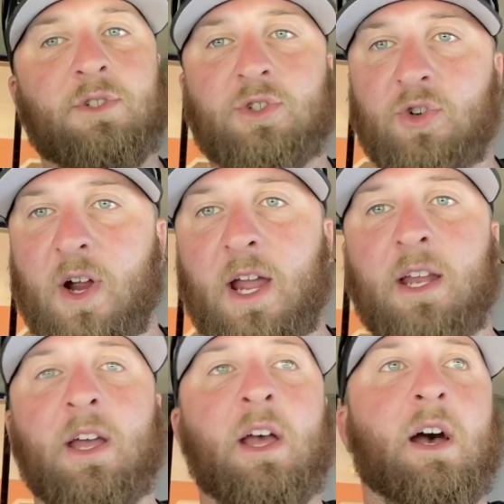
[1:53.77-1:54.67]

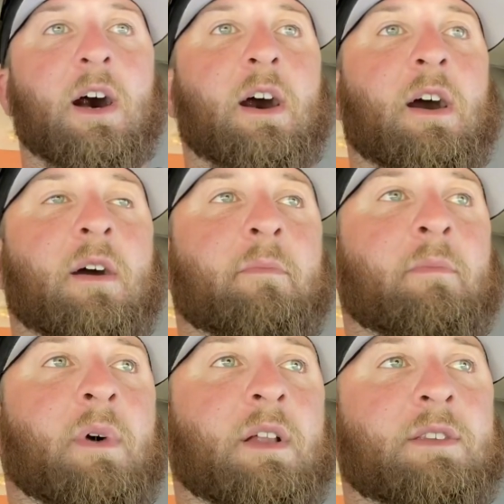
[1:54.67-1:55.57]
great.
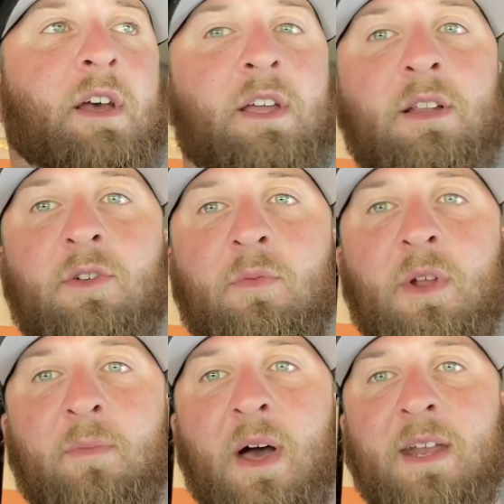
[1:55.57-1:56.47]
I'll tell you a little
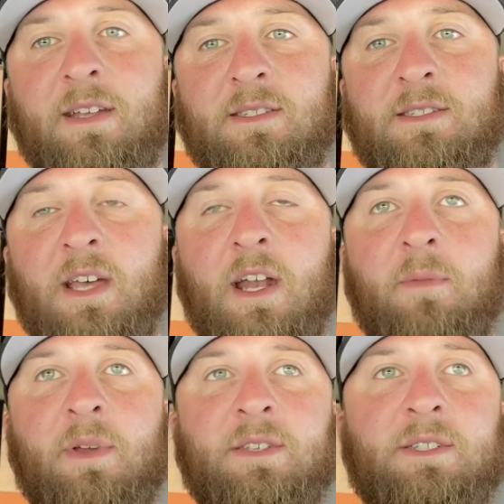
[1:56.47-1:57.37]
bit about his
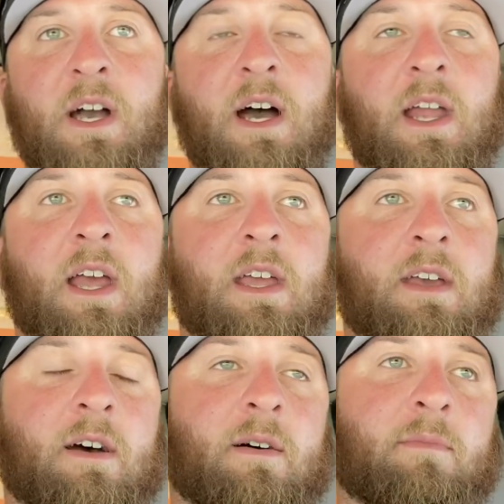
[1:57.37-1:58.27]
setup. He's got
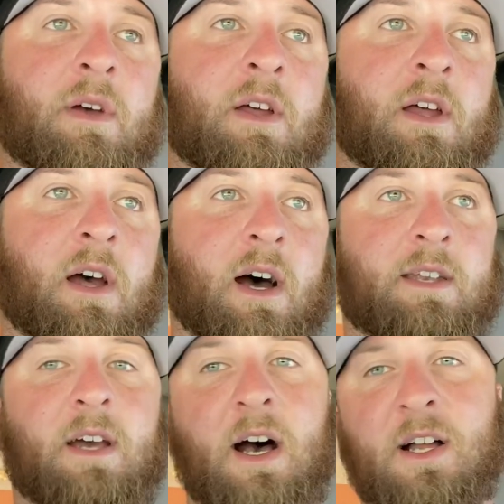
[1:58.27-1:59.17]
a
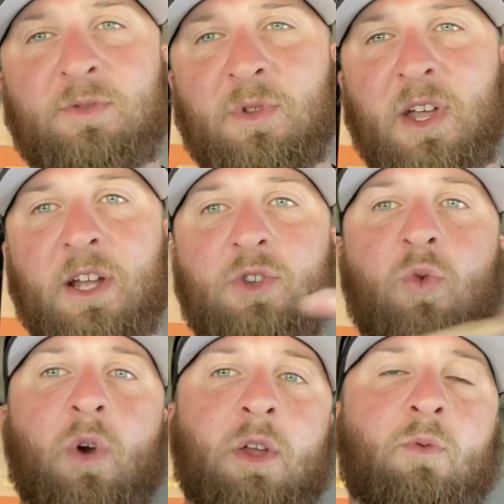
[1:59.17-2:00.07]
Dodge with like a
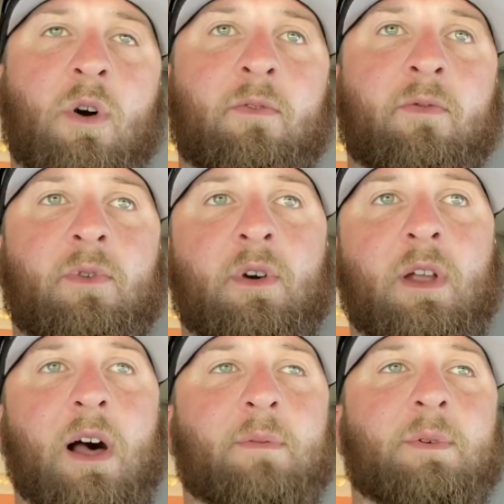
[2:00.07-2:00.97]

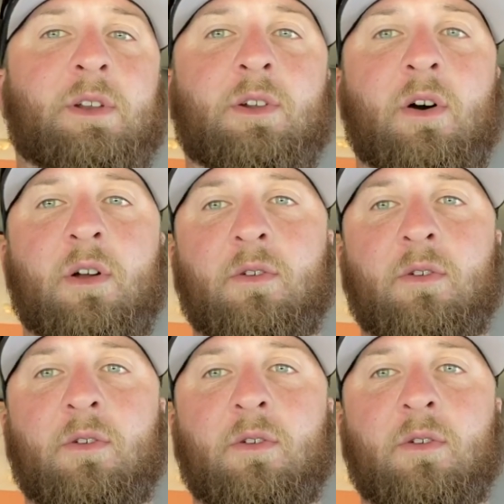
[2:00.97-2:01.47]
21-foot, I wouldn't call it